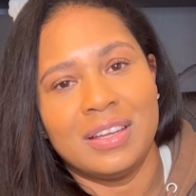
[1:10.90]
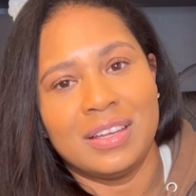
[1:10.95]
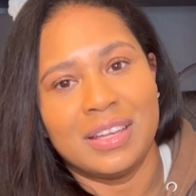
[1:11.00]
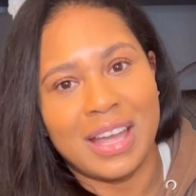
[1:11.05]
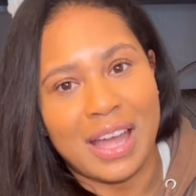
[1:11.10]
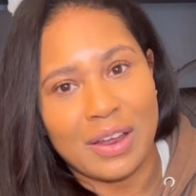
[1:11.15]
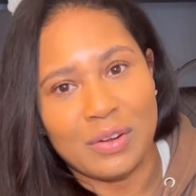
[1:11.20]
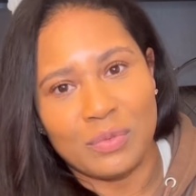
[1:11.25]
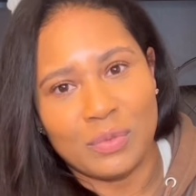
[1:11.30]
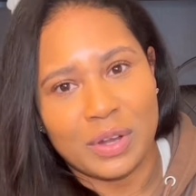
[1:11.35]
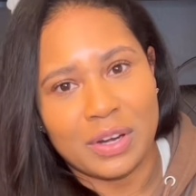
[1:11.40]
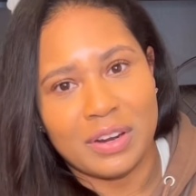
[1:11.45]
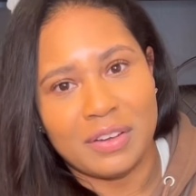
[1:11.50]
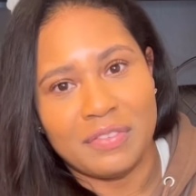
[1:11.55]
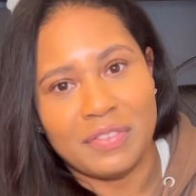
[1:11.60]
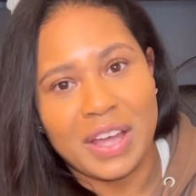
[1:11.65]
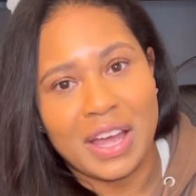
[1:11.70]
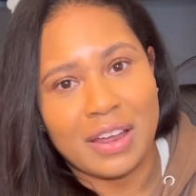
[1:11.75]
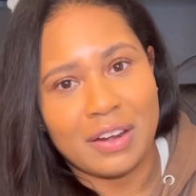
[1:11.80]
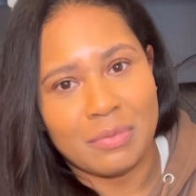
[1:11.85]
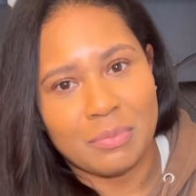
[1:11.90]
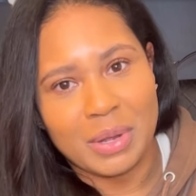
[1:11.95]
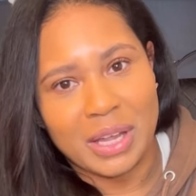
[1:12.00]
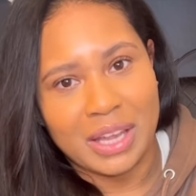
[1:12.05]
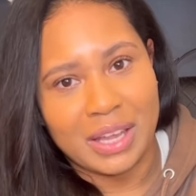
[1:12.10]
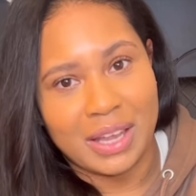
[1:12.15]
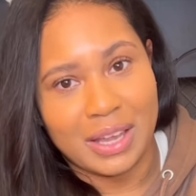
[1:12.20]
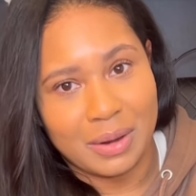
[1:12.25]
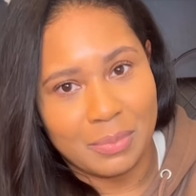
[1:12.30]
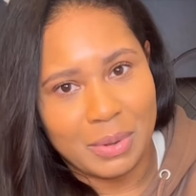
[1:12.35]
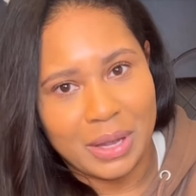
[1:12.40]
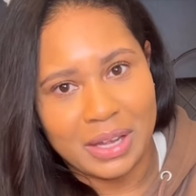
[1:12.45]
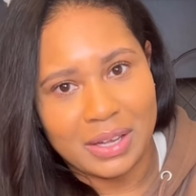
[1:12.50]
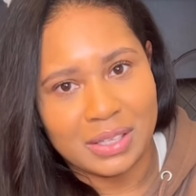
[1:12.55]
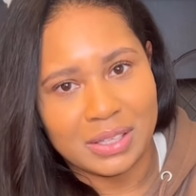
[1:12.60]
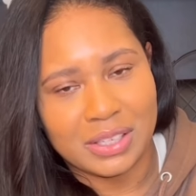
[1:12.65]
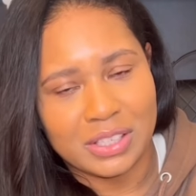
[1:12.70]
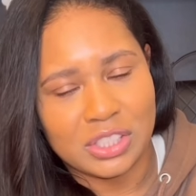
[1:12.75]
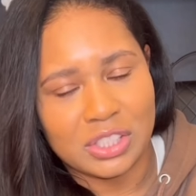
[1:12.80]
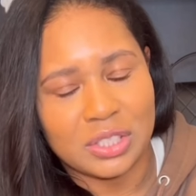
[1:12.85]
gotten rid of out of my handbag
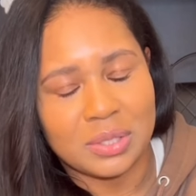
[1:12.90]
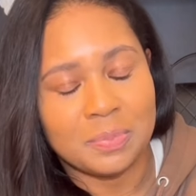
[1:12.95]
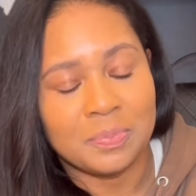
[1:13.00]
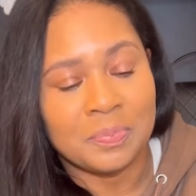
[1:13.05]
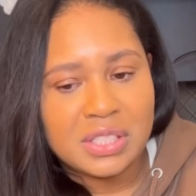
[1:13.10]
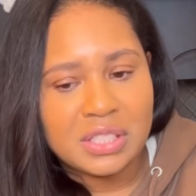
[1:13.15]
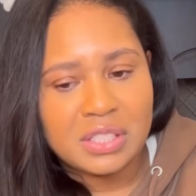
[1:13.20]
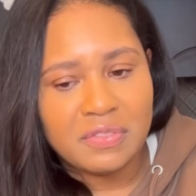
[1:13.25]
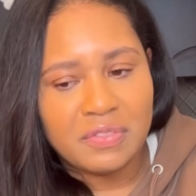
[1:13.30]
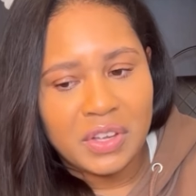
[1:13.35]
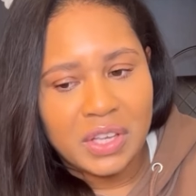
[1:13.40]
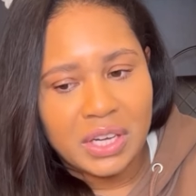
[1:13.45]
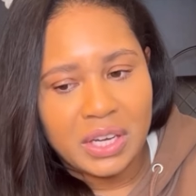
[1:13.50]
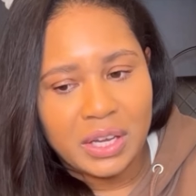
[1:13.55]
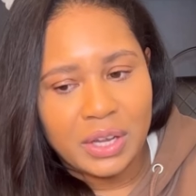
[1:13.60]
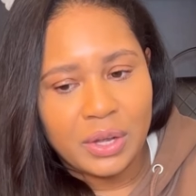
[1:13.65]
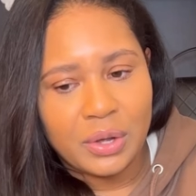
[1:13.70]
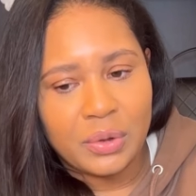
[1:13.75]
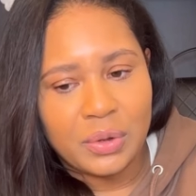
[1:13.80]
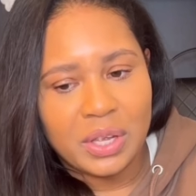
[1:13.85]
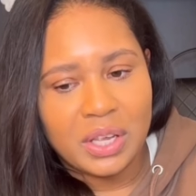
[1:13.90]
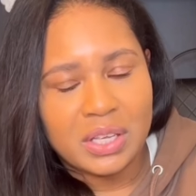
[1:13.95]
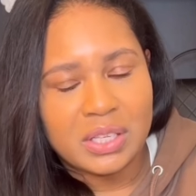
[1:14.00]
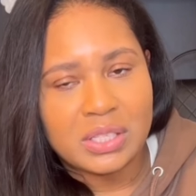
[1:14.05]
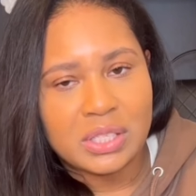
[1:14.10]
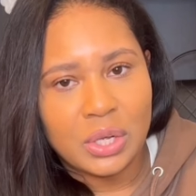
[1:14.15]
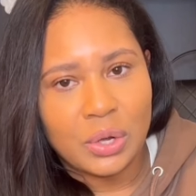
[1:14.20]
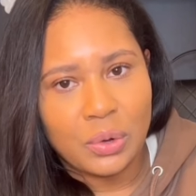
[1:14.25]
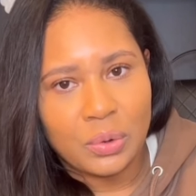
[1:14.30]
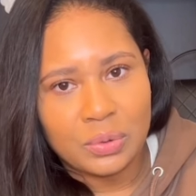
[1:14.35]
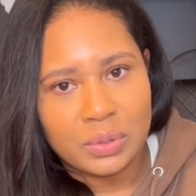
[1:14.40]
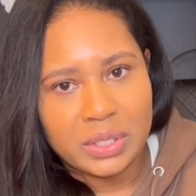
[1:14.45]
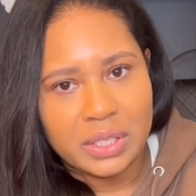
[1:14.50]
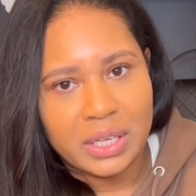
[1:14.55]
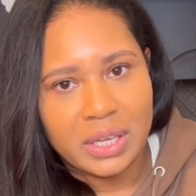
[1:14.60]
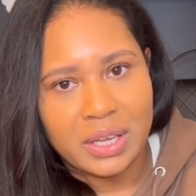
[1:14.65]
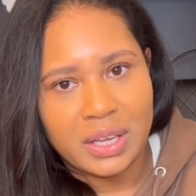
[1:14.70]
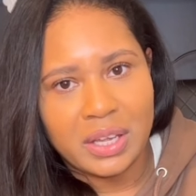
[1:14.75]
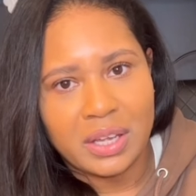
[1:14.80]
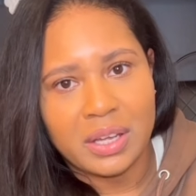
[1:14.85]
collection. This video is
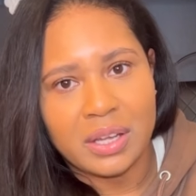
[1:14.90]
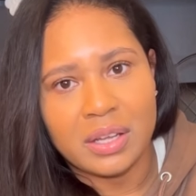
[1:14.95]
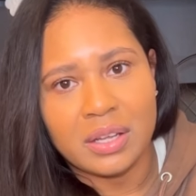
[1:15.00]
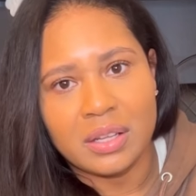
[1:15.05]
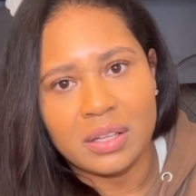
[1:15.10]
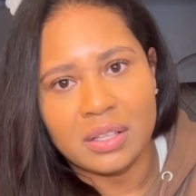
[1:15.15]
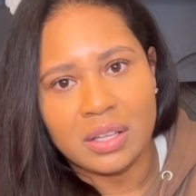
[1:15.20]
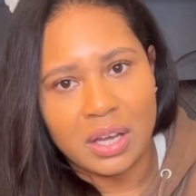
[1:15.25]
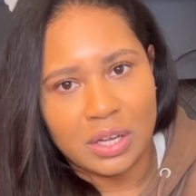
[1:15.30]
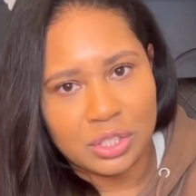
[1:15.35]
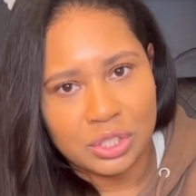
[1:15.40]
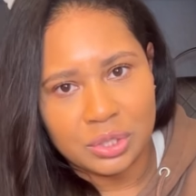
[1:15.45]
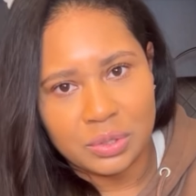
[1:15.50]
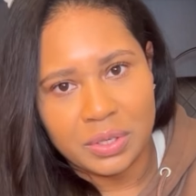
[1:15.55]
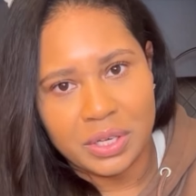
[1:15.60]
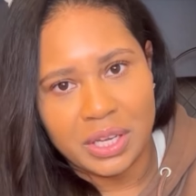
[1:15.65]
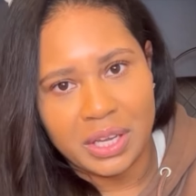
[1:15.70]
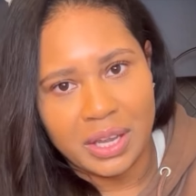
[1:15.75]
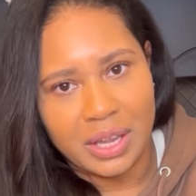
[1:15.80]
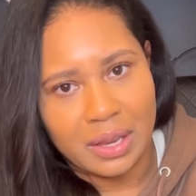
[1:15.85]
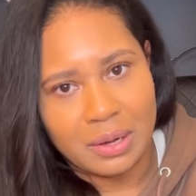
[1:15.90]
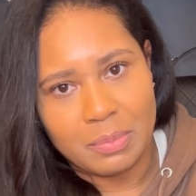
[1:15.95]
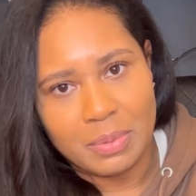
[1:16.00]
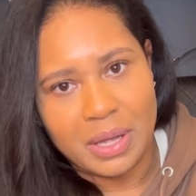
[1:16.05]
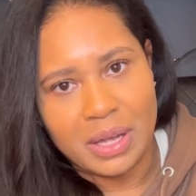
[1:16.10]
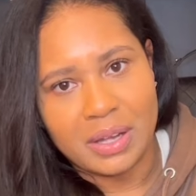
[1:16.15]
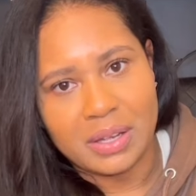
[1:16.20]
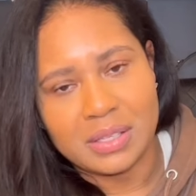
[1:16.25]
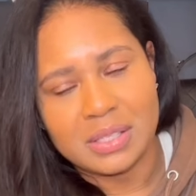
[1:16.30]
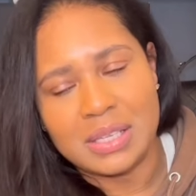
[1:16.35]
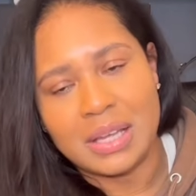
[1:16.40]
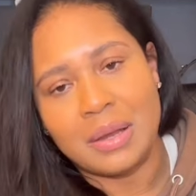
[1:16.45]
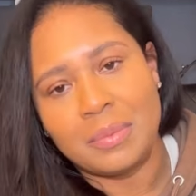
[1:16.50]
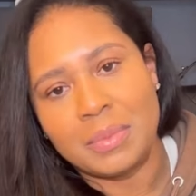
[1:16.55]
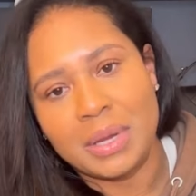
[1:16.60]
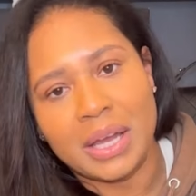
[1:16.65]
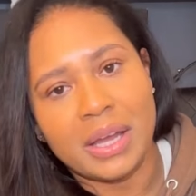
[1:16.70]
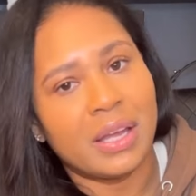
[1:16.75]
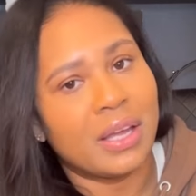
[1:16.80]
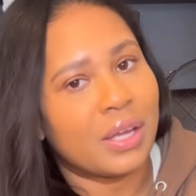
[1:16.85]
only luxury handbags. I'm
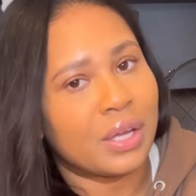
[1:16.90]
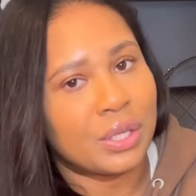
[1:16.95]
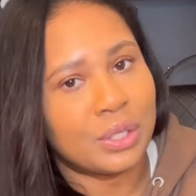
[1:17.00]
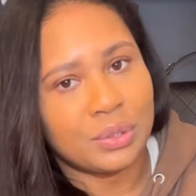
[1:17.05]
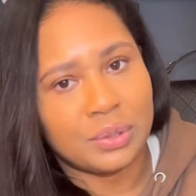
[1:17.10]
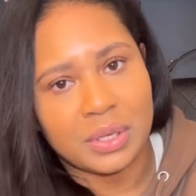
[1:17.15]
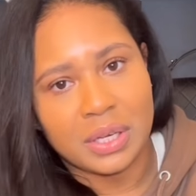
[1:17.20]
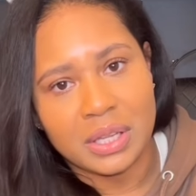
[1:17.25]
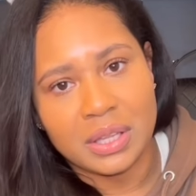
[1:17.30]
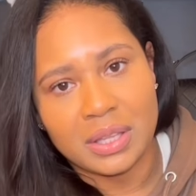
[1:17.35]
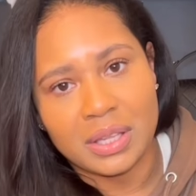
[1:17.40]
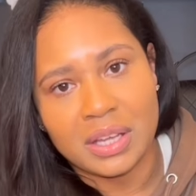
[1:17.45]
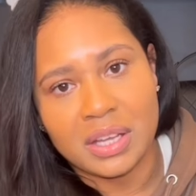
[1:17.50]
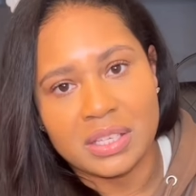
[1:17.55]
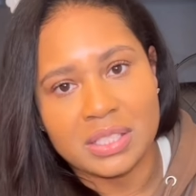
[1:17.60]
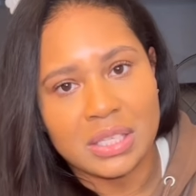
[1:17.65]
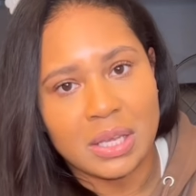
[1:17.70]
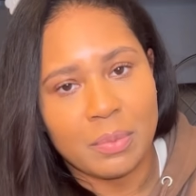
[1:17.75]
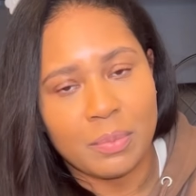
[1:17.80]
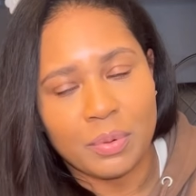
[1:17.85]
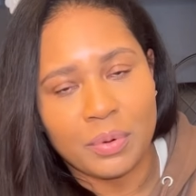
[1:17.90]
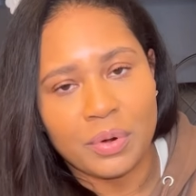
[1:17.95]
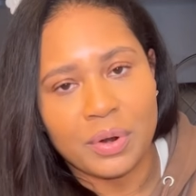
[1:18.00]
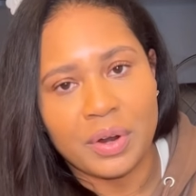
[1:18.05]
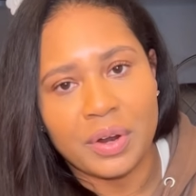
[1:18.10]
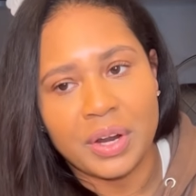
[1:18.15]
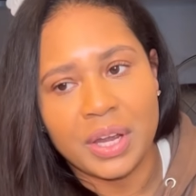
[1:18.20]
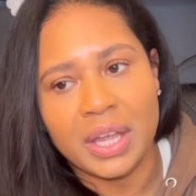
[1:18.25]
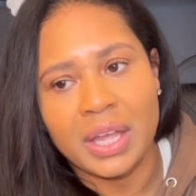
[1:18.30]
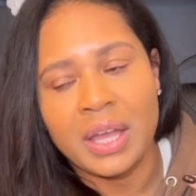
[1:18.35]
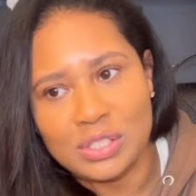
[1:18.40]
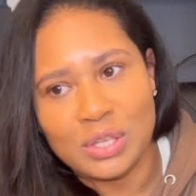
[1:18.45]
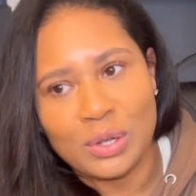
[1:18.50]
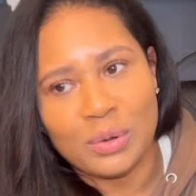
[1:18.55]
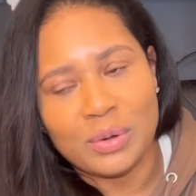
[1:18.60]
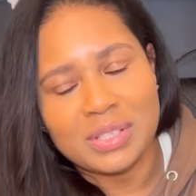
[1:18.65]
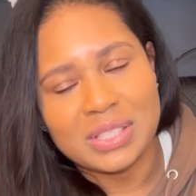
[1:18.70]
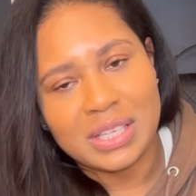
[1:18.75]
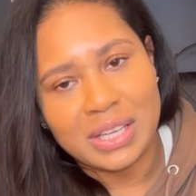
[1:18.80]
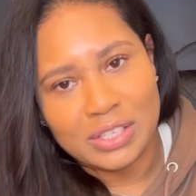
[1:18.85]
not including the contemporary, so
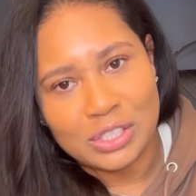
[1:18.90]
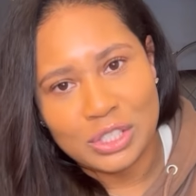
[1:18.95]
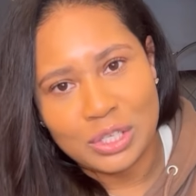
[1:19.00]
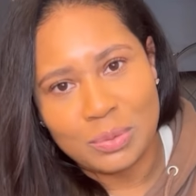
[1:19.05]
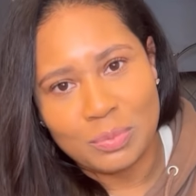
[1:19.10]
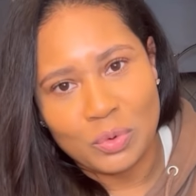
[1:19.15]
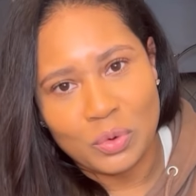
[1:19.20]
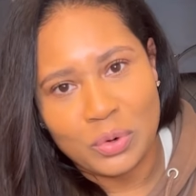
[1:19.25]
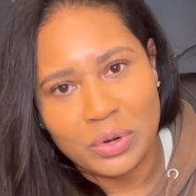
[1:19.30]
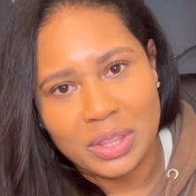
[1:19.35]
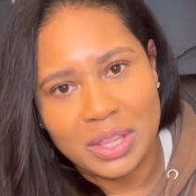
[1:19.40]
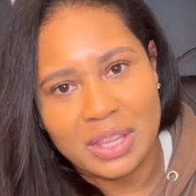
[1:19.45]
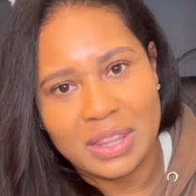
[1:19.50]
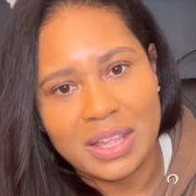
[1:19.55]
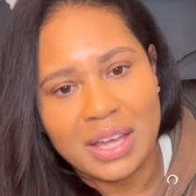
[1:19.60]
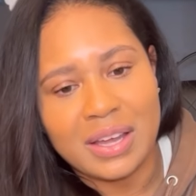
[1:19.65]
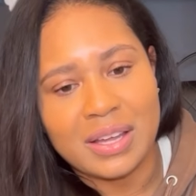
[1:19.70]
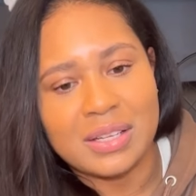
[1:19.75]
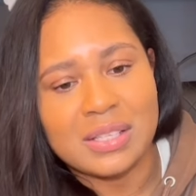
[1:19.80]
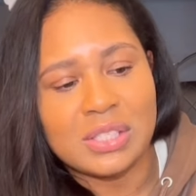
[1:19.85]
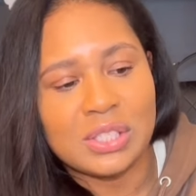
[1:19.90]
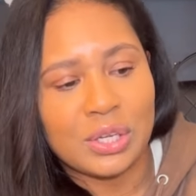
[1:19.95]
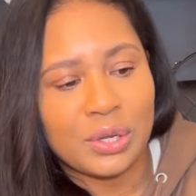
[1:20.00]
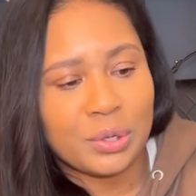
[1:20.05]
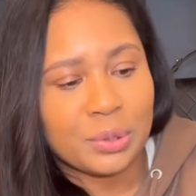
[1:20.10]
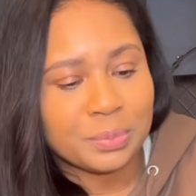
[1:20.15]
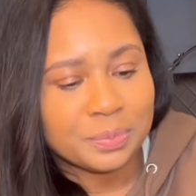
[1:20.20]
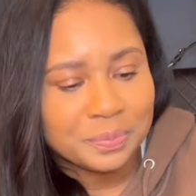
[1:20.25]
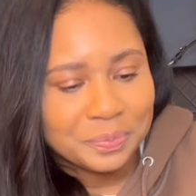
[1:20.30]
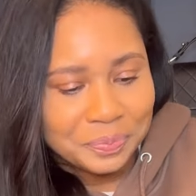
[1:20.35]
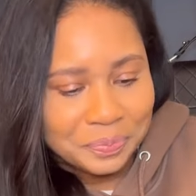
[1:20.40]
it's actually more than that. So